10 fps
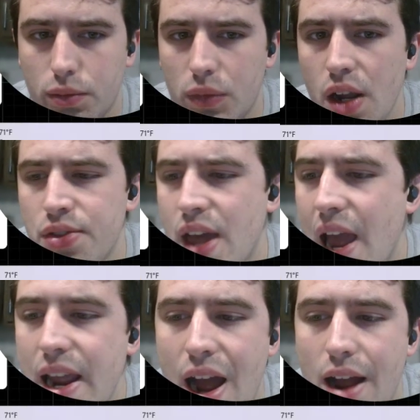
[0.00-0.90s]
the
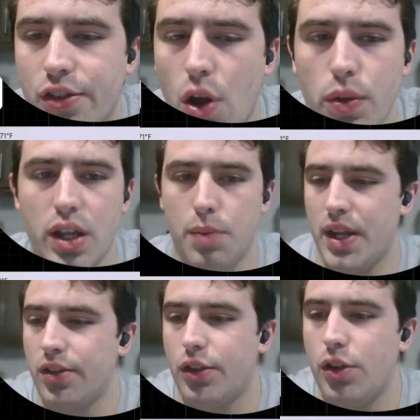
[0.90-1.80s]
AI is only going to be
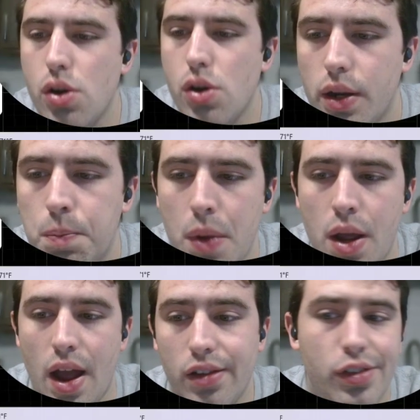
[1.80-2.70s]
as good
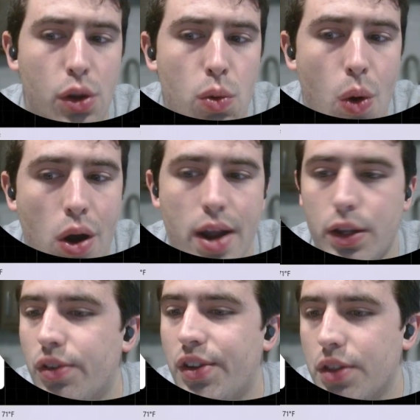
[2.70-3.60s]
as you are at
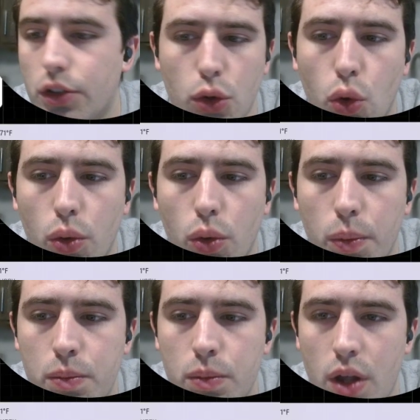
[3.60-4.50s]
using the tool.
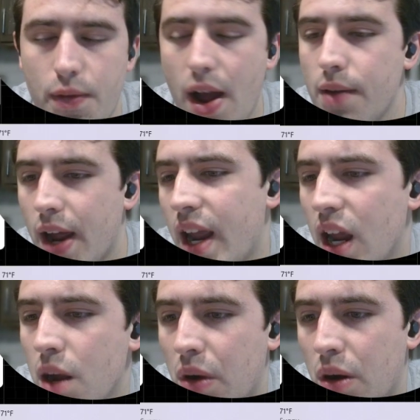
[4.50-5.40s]
If I have a
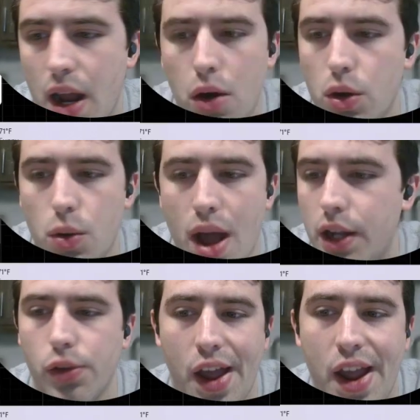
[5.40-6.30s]
hammer, but I don't know how to
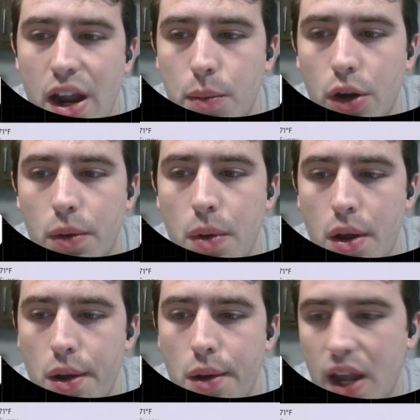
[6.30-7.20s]
use a hammer,
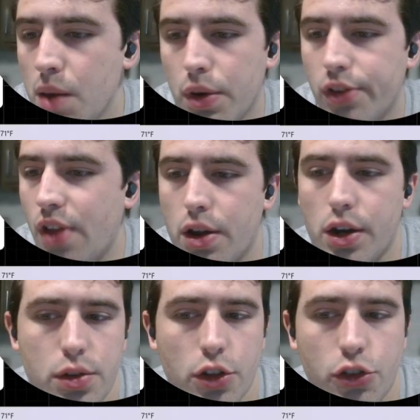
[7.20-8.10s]
the hammer is not going
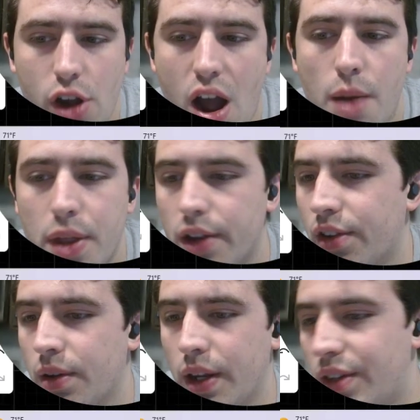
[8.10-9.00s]
to do the job that it's
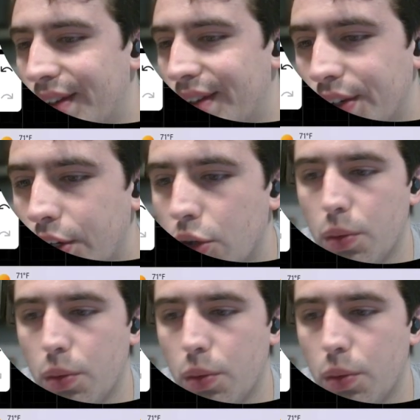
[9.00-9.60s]
intended to do.